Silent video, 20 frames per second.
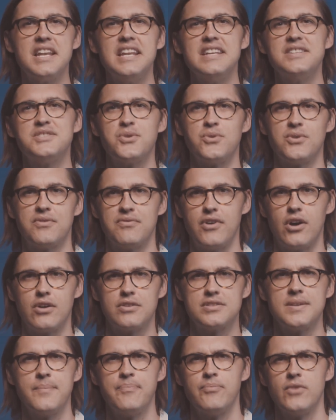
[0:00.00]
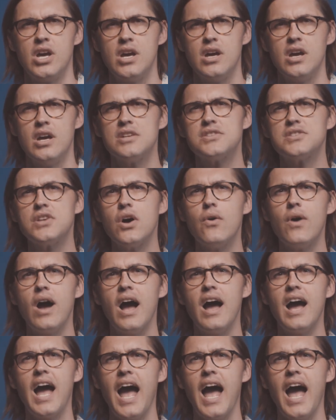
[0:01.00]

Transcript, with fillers: get into it, folks. So,